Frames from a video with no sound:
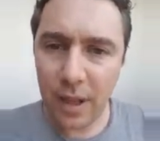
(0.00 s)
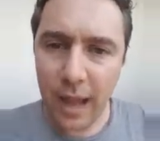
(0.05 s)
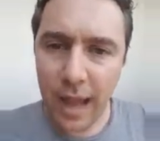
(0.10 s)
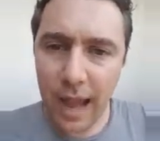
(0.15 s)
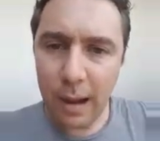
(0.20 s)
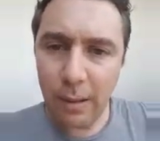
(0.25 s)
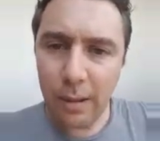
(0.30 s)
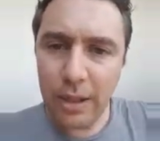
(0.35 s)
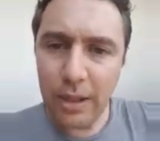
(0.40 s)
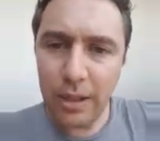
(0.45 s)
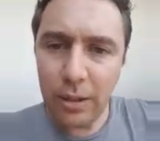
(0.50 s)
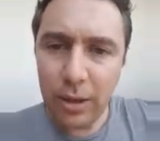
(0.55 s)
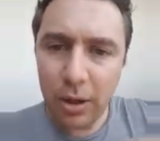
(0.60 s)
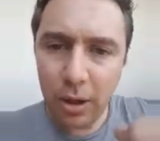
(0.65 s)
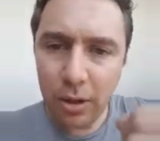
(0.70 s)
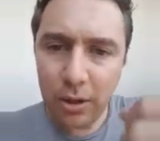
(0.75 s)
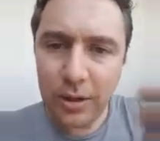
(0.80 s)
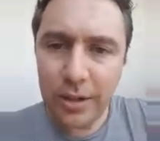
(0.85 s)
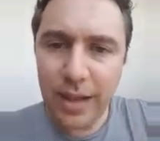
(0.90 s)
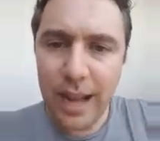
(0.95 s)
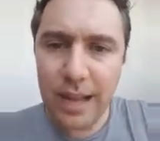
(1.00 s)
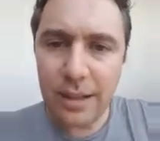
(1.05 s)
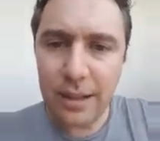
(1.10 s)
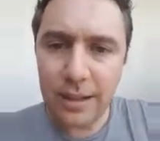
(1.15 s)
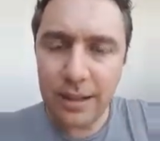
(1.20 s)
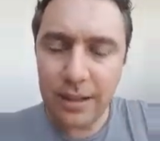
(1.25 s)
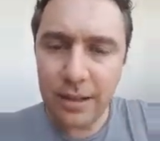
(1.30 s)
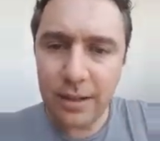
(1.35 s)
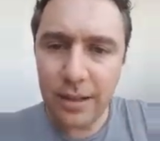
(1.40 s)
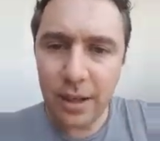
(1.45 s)
How can you
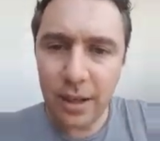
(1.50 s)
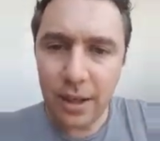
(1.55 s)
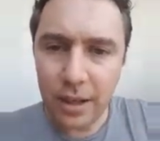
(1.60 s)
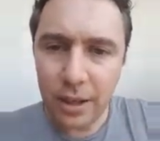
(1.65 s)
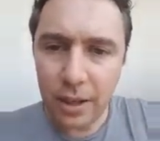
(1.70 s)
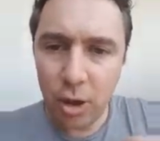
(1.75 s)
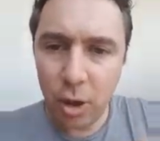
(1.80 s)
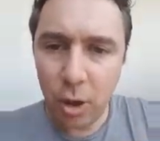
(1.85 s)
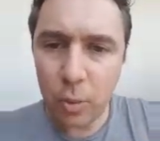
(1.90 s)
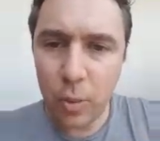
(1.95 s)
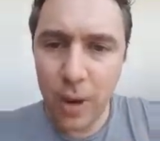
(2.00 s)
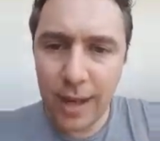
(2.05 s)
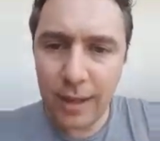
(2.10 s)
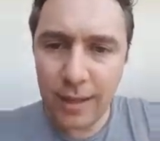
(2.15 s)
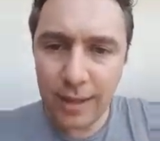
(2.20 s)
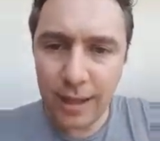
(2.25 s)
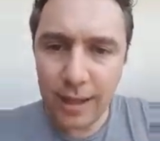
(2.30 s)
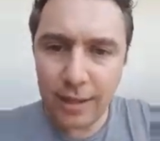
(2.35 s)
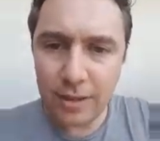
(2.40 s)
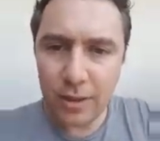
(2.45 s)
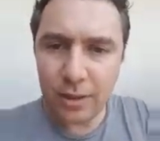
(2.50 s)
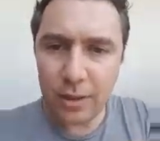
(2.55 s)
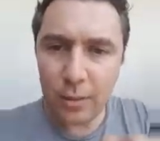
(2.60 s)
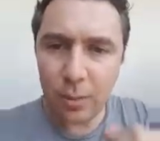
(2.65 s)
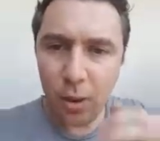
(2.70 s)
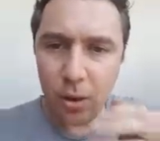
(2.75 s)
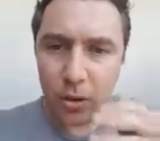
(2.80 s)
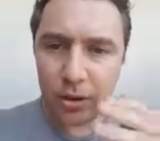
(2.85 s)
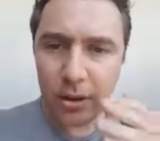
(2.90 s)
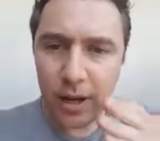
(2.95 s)
condense your writing so it's
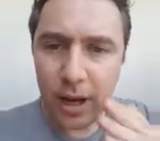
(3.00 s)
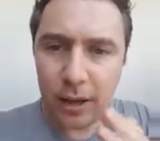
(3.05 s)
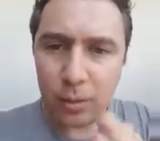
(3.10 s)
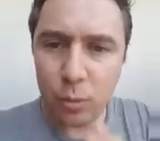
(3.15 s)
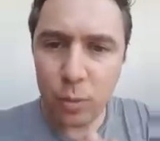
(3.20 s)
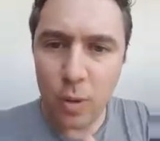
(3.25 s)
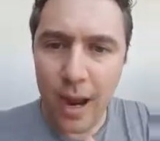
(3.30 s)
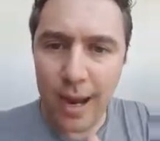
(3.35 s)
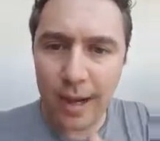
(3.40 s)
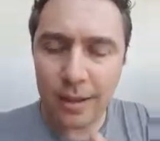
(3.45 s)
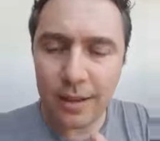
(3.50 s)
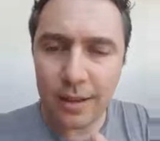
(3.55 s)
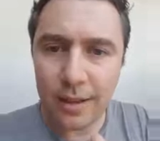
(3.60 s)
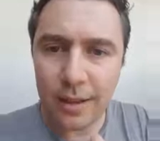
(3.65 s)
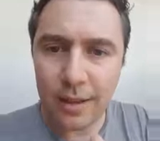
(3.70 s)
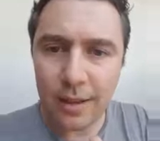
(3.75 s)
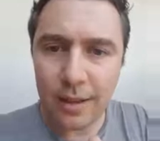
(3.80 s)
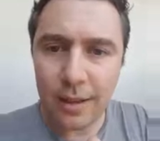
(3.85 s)
more direct?